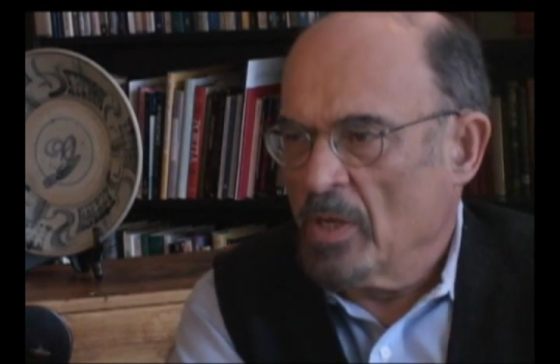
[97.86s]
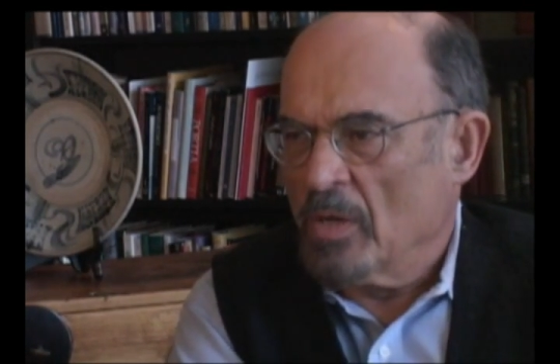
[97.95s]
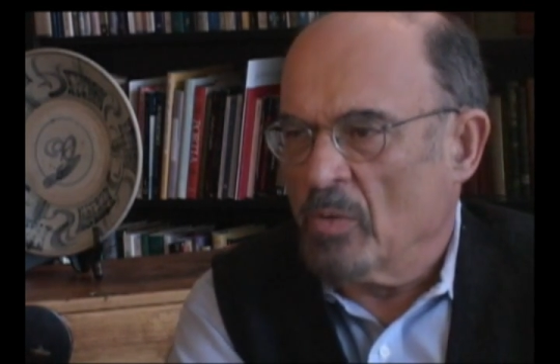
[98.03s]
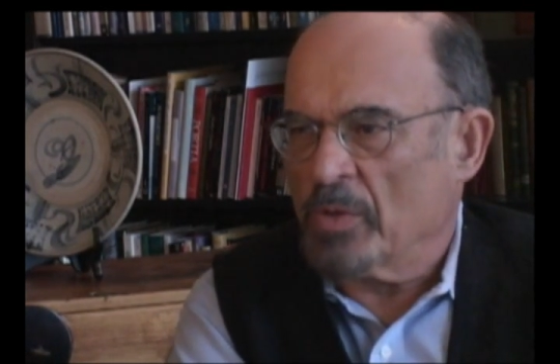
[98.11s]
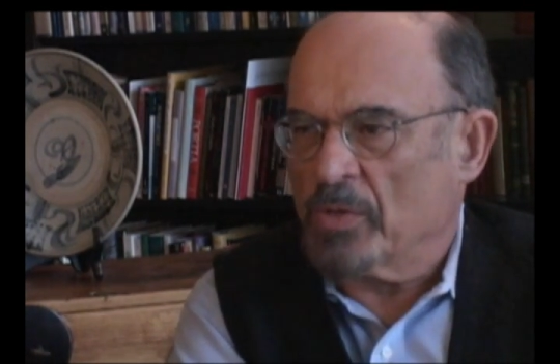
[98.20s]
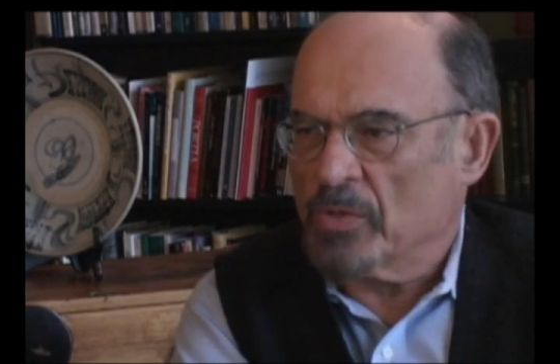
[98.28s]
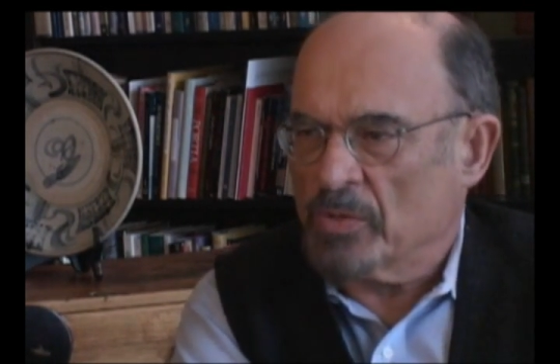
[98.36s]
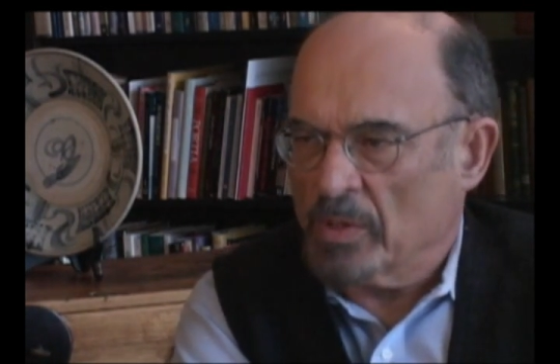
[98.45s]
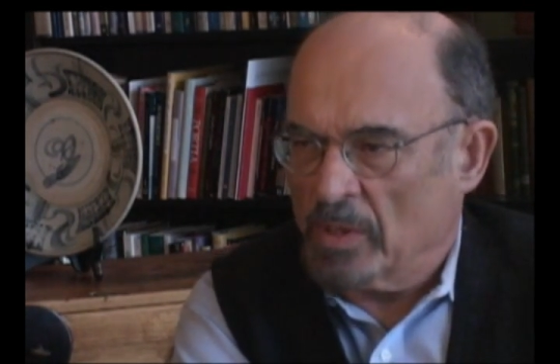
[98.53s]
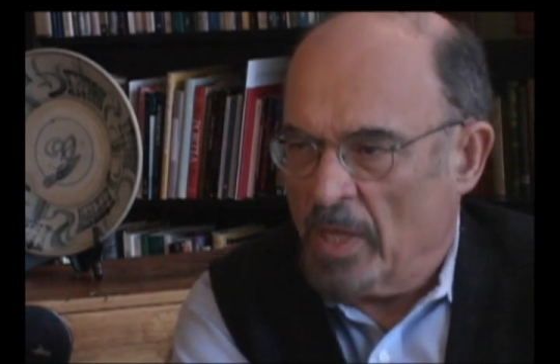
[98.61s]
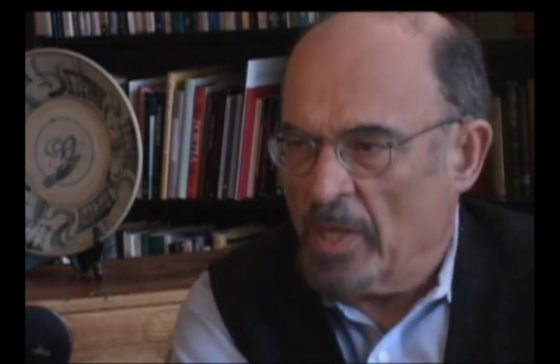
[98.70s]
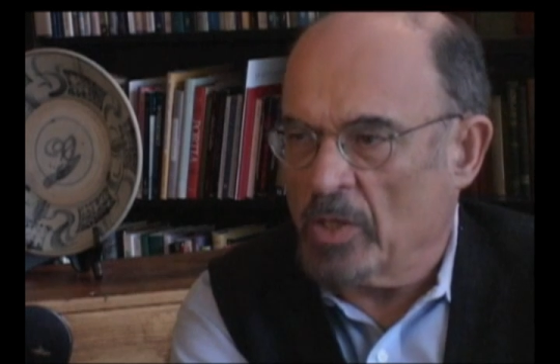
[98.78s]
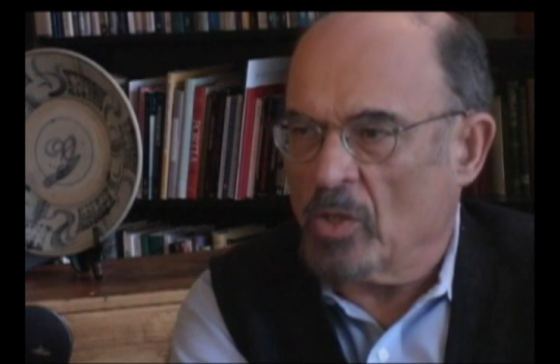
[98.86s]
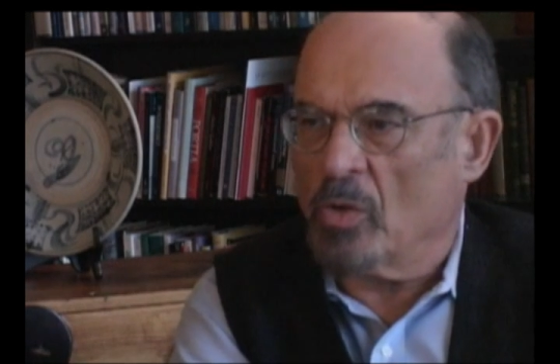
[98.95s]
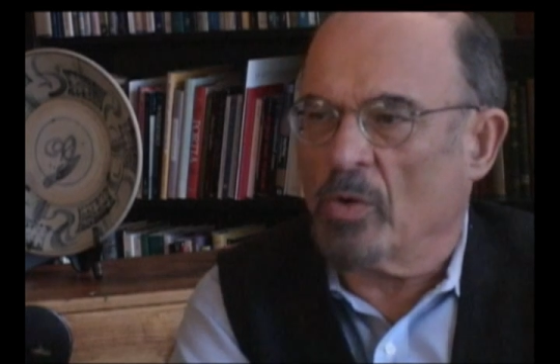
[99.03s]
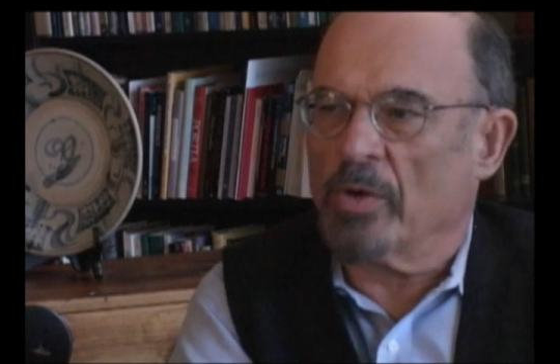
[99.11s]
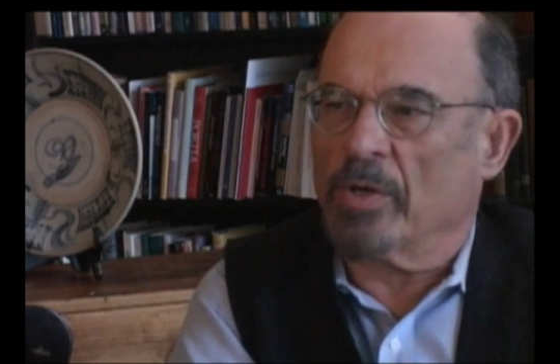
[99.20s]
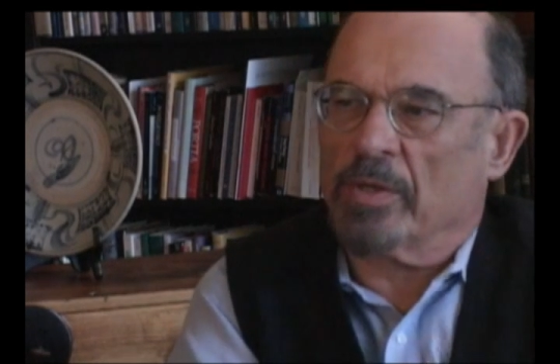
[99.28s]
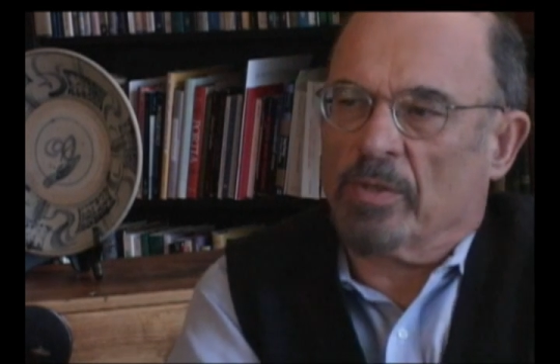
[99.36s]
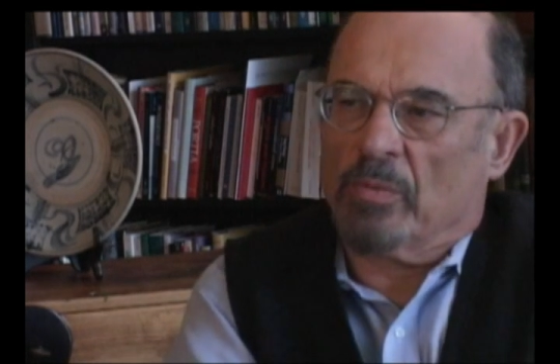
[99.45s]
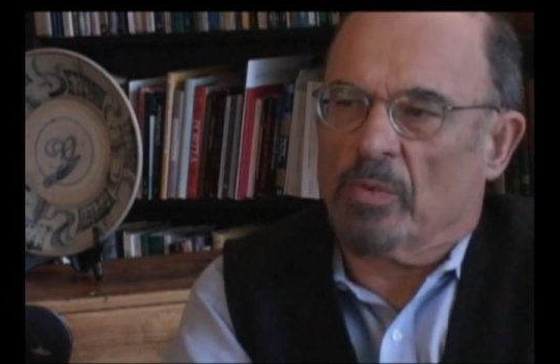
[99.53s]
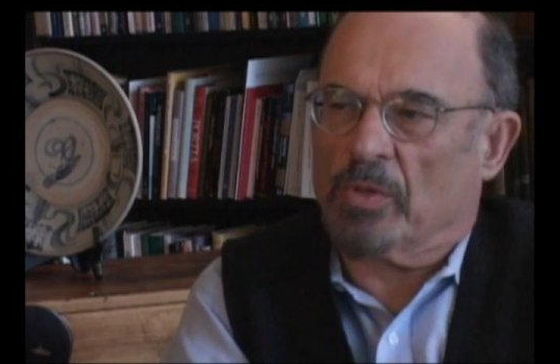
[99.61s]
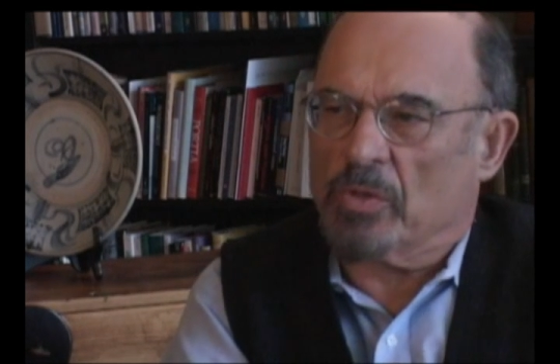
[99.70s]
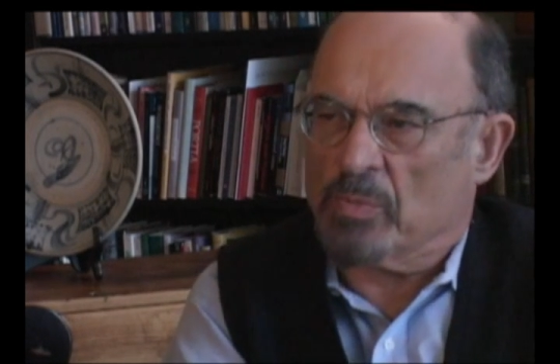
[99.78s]
with his landlord and
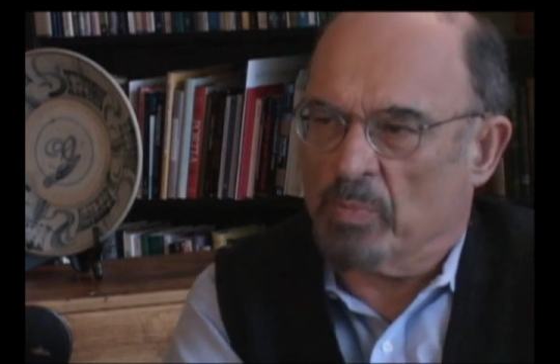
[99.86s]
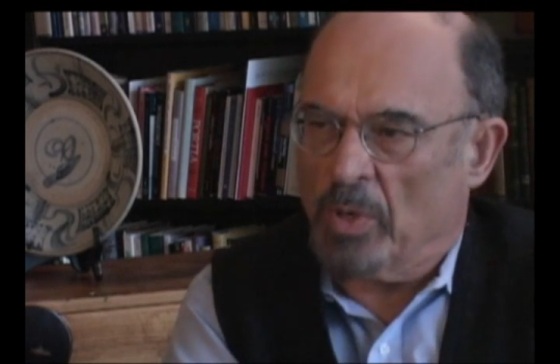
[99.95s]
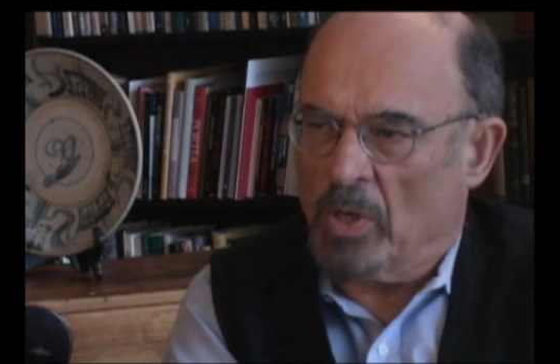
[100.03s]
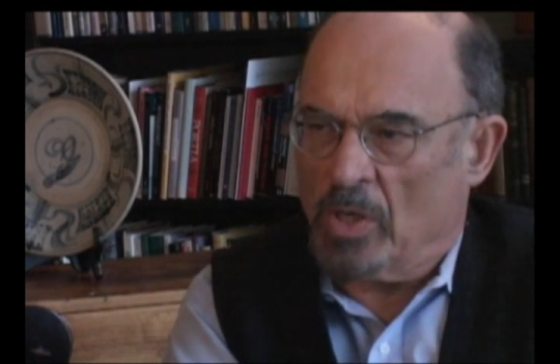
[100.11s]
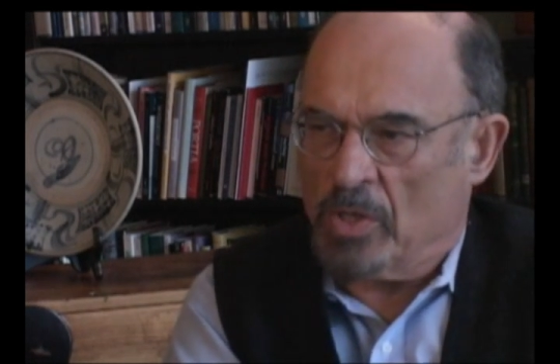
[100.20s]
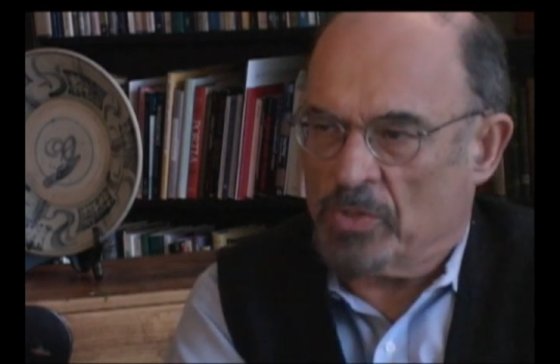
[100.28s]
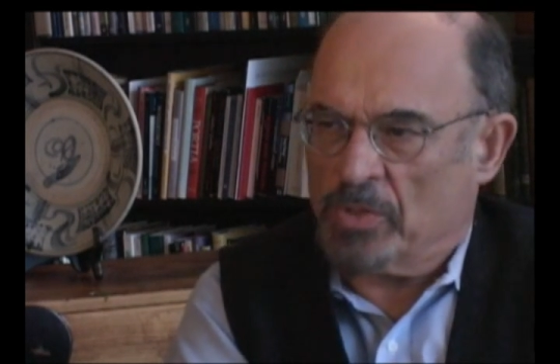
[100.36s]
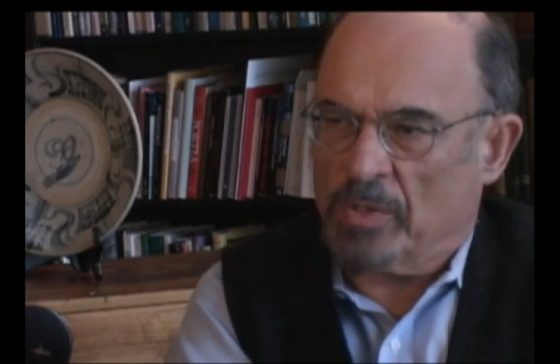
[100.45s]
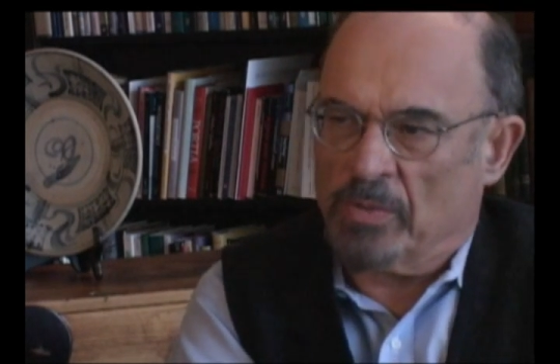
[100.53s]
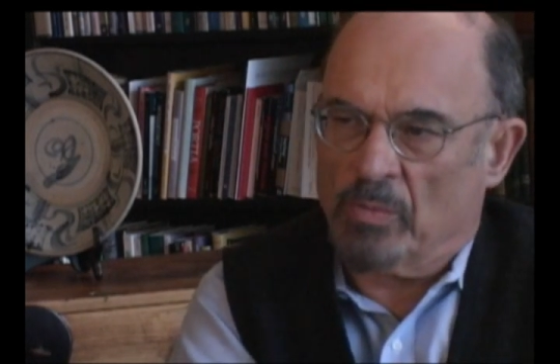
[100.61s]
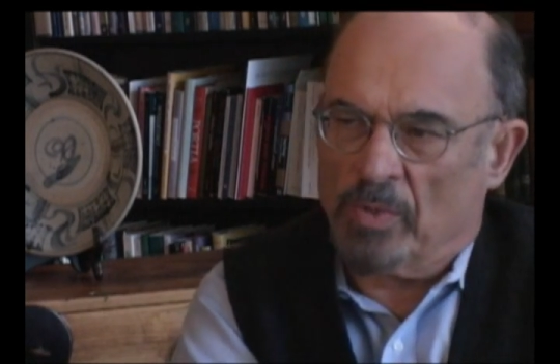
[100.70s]
with his boss and